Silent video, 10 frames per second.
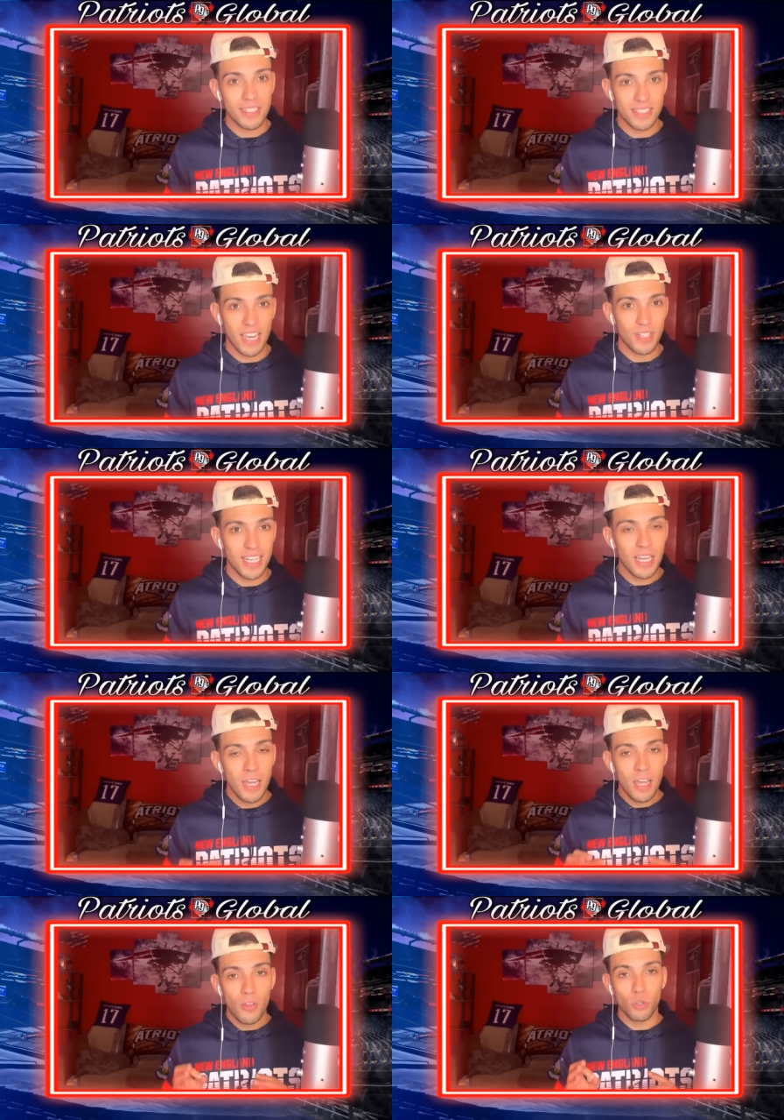safety,
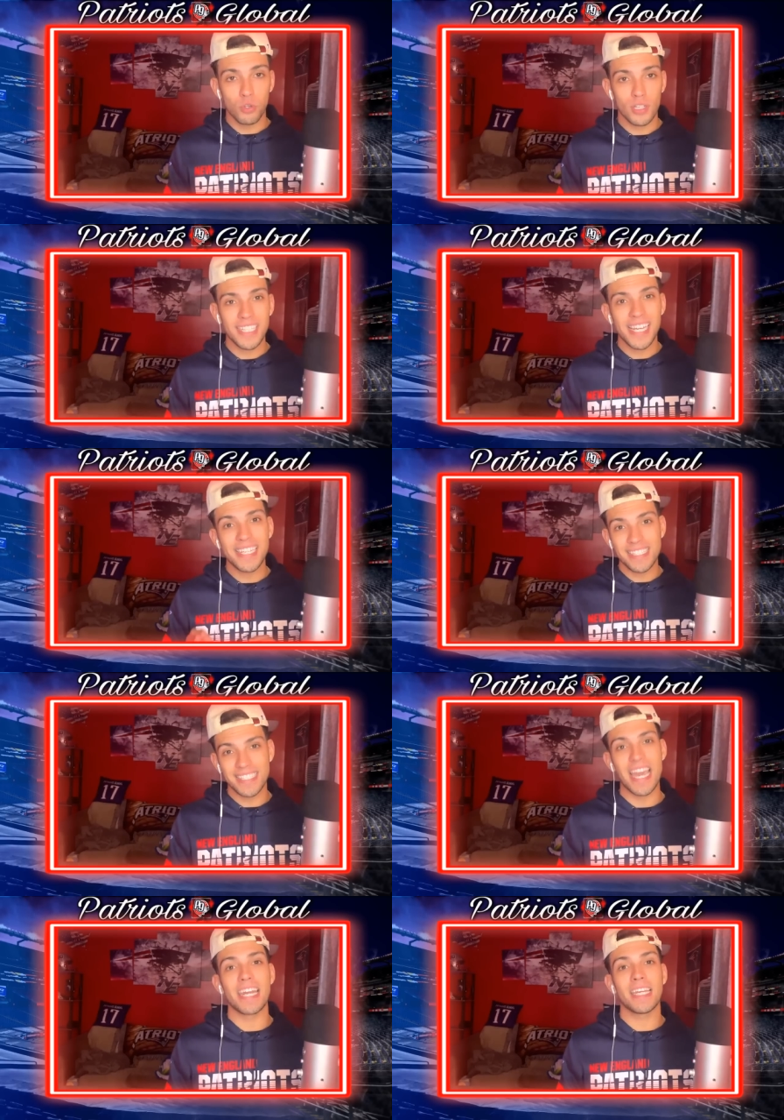the looks that he's
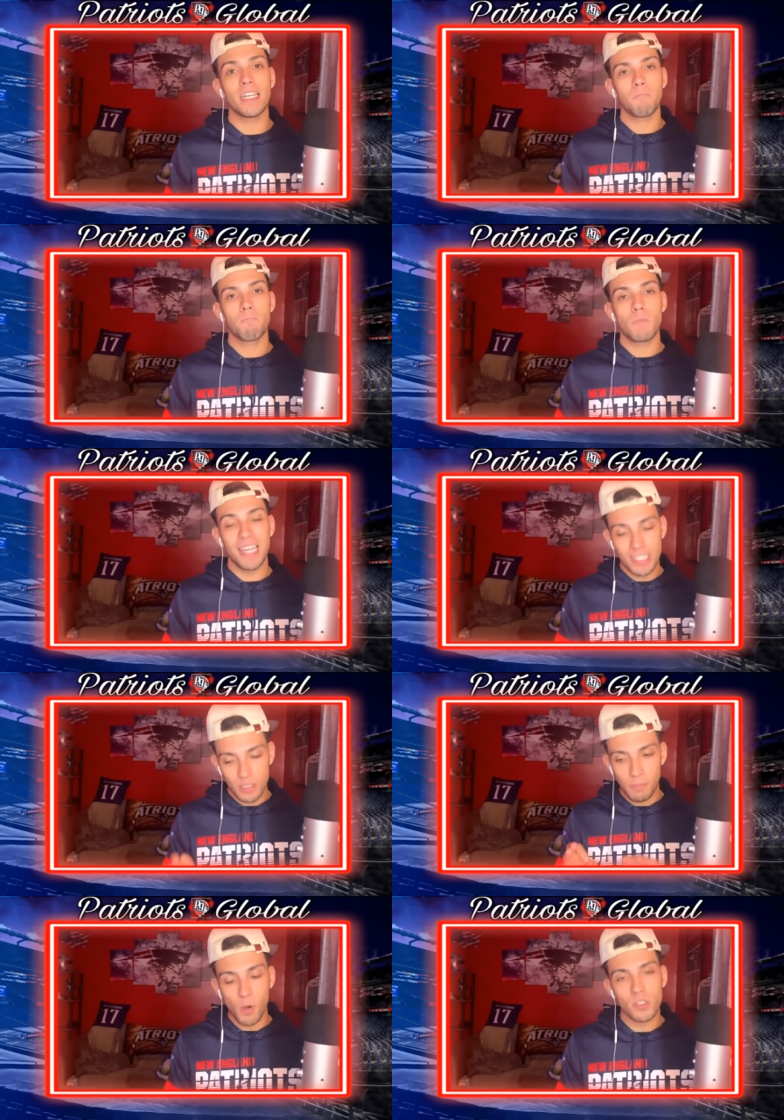getting is
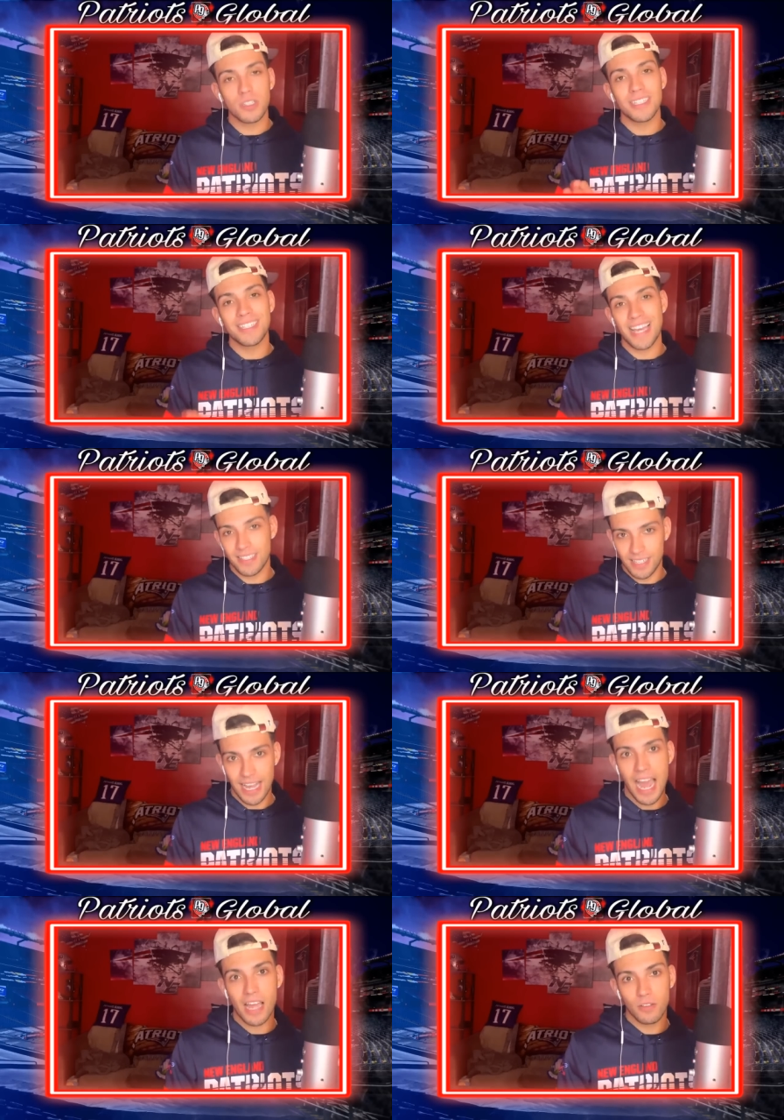mostly next to
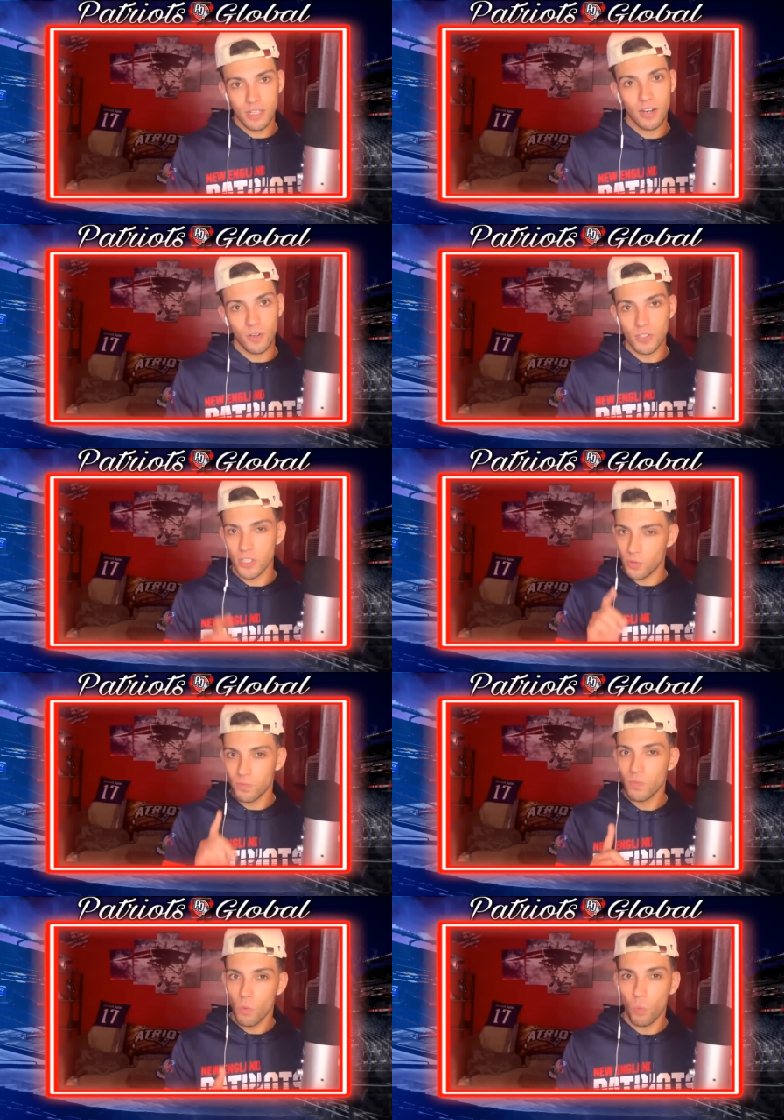Kyle Dugger. So,
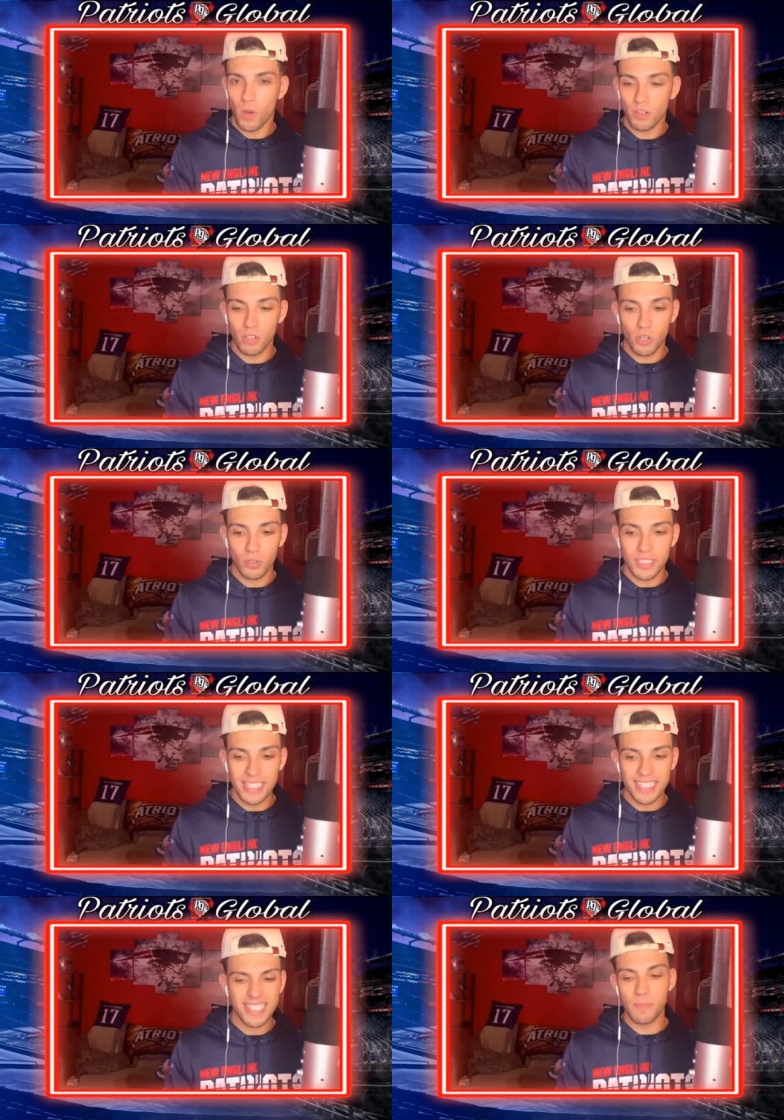one little
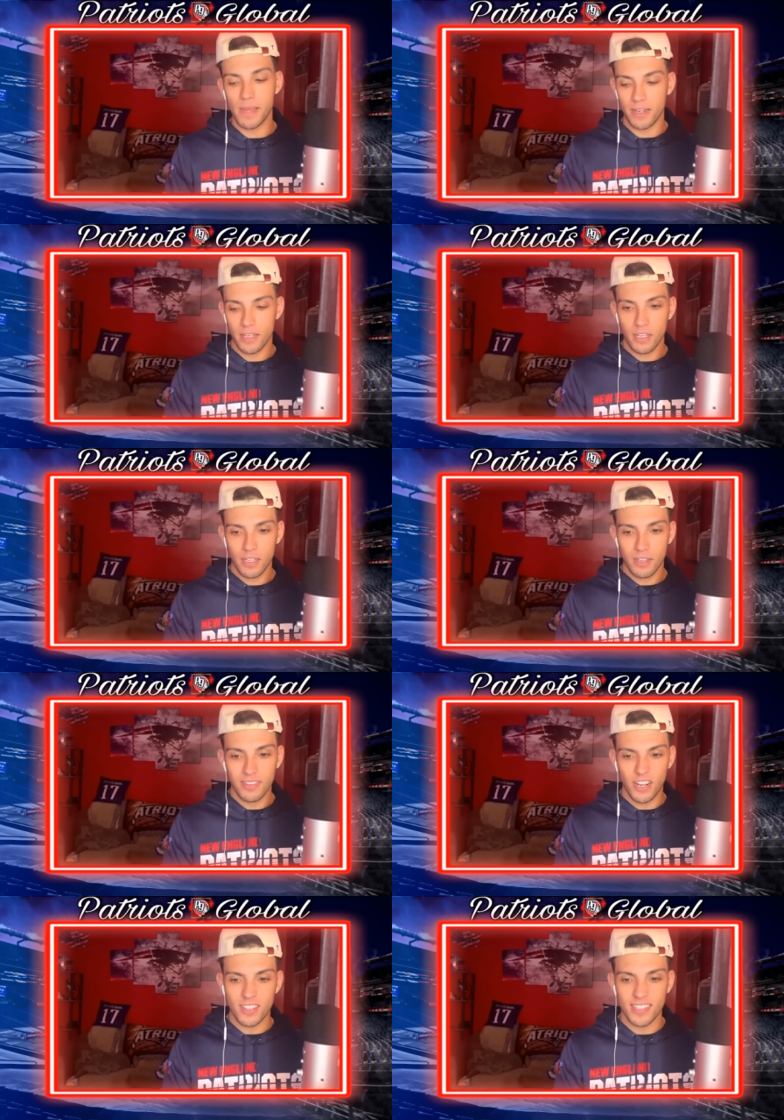neat tidbit
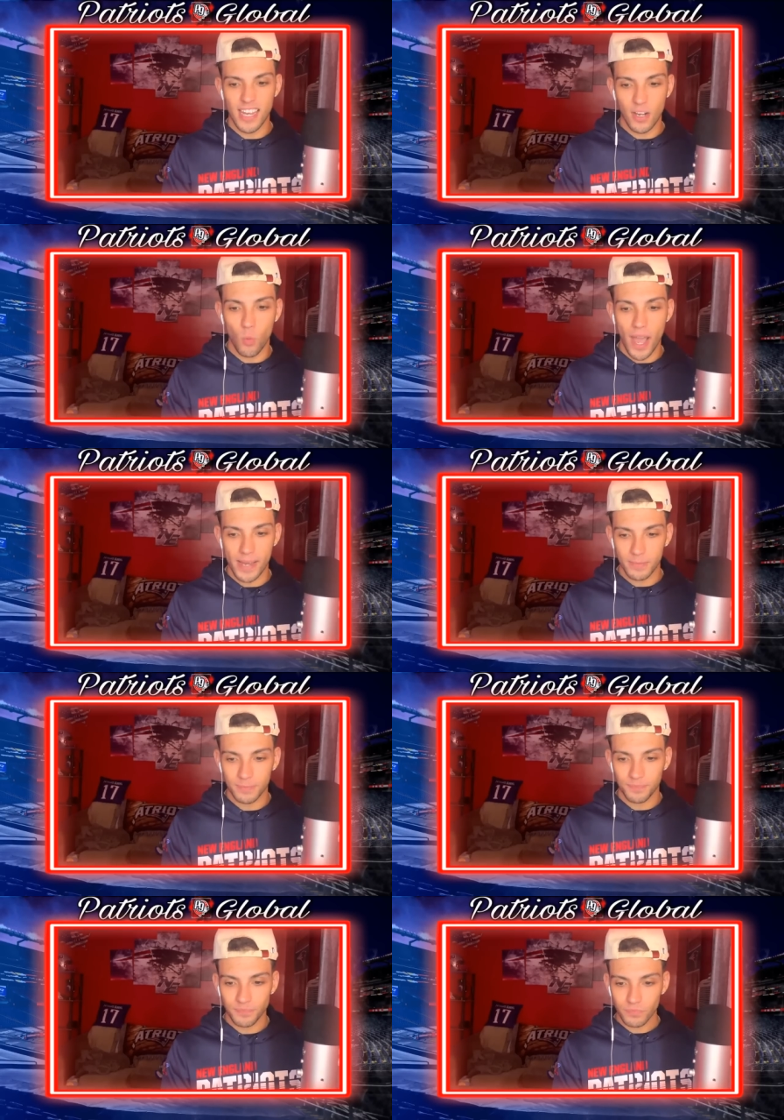there to take away.
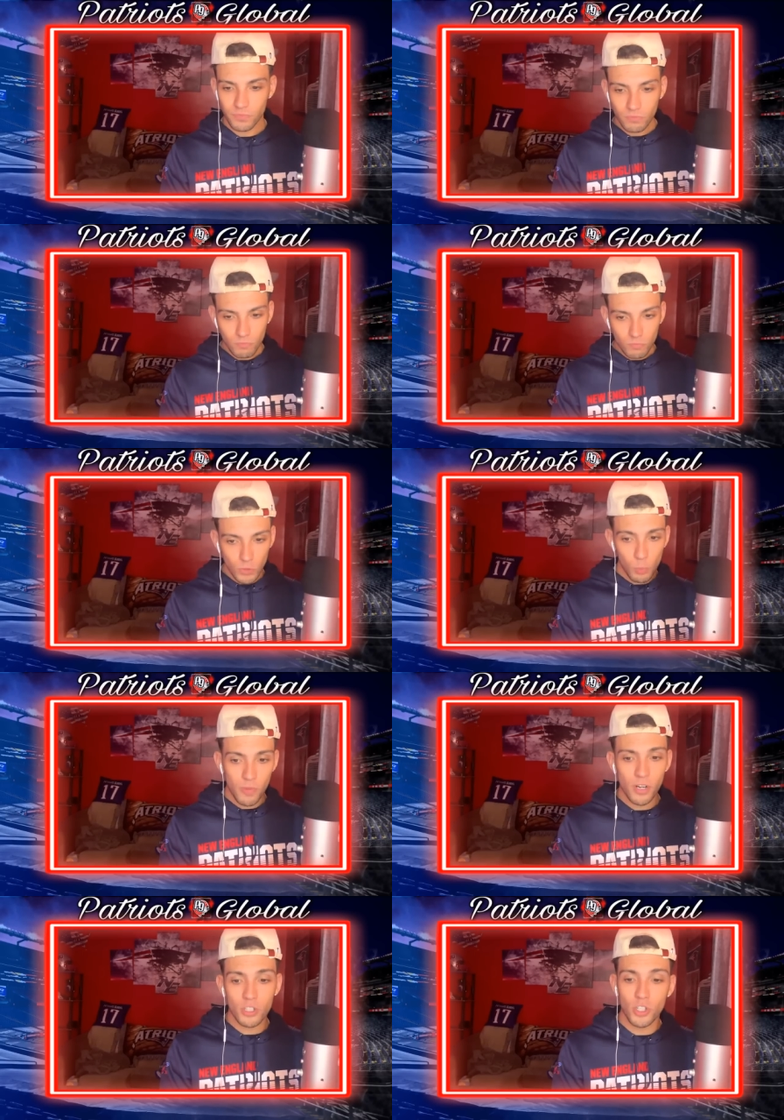
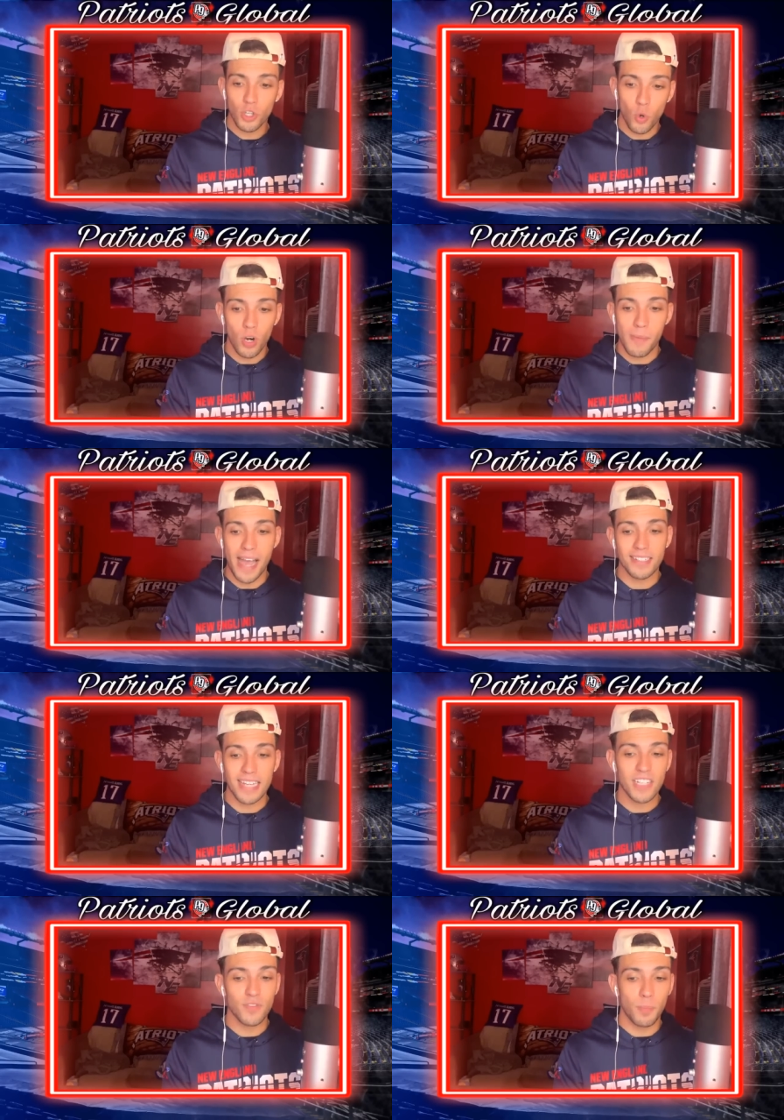Moving on to the cornerbacks.
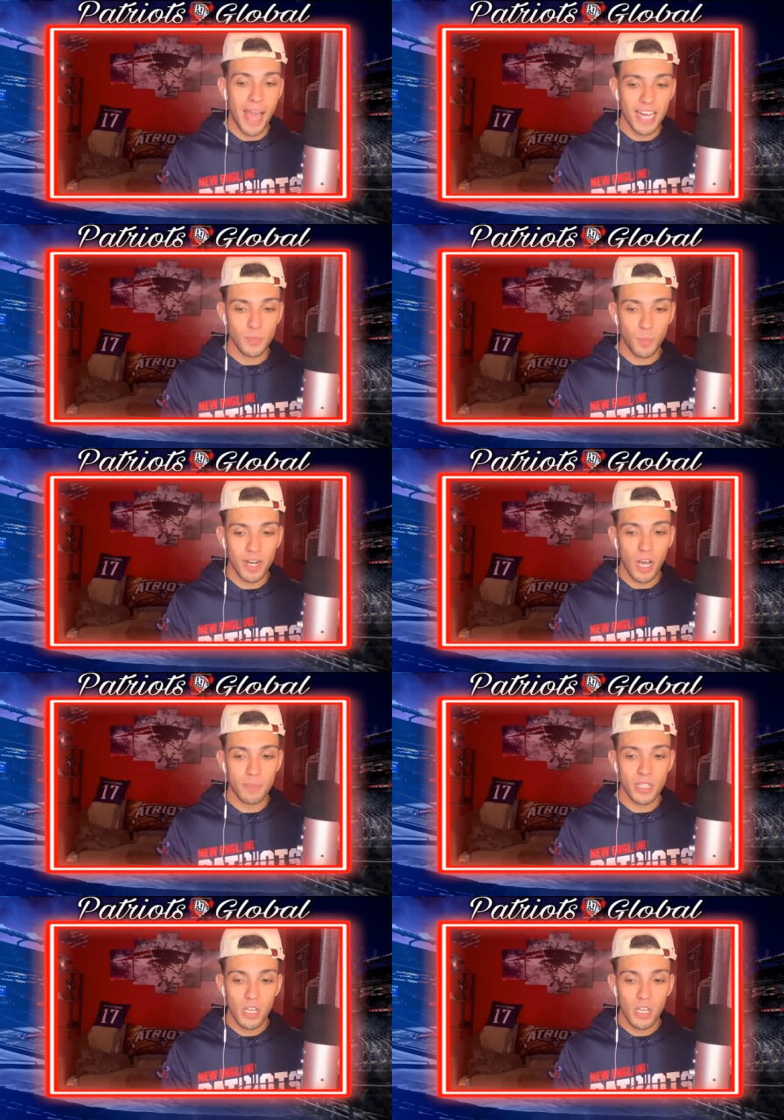As for pass breakups,